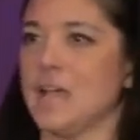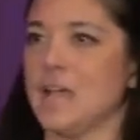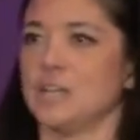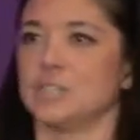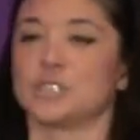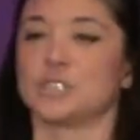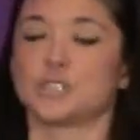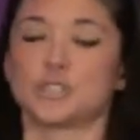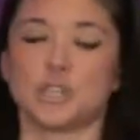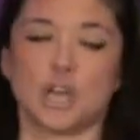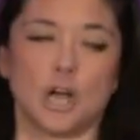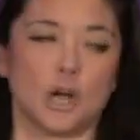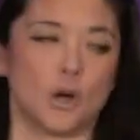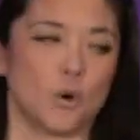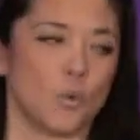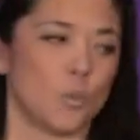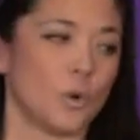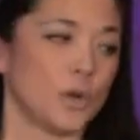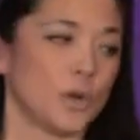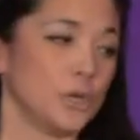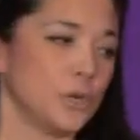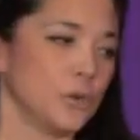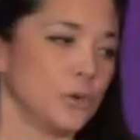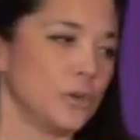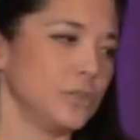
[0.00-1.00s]
So
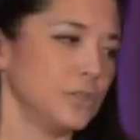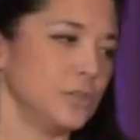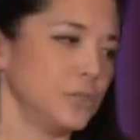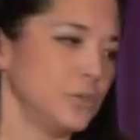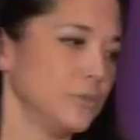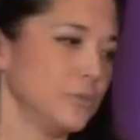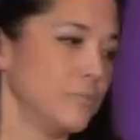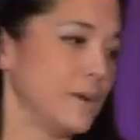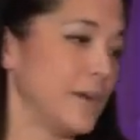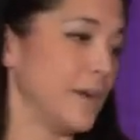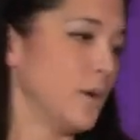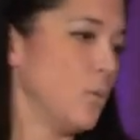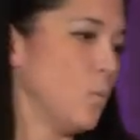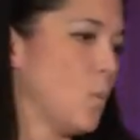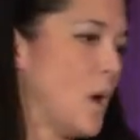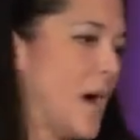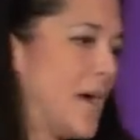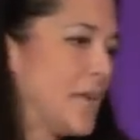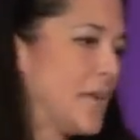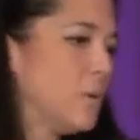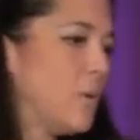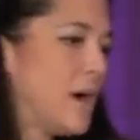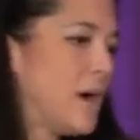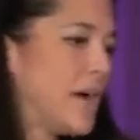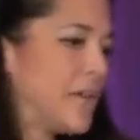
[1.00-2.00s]
what are you going to do about it?
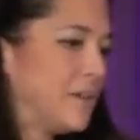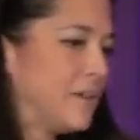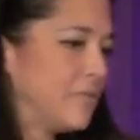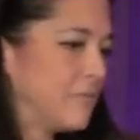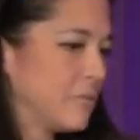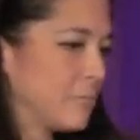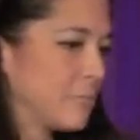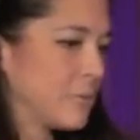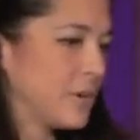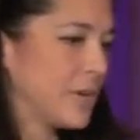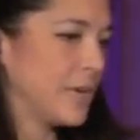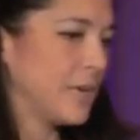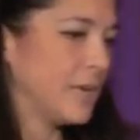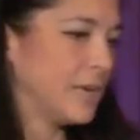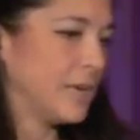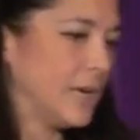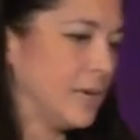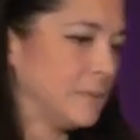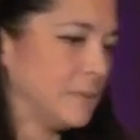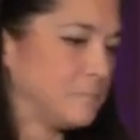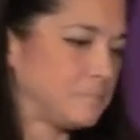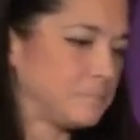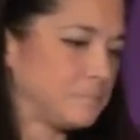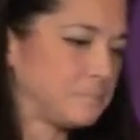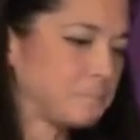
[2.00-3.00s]
Why do I even bring it
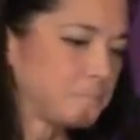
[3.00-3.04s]
up?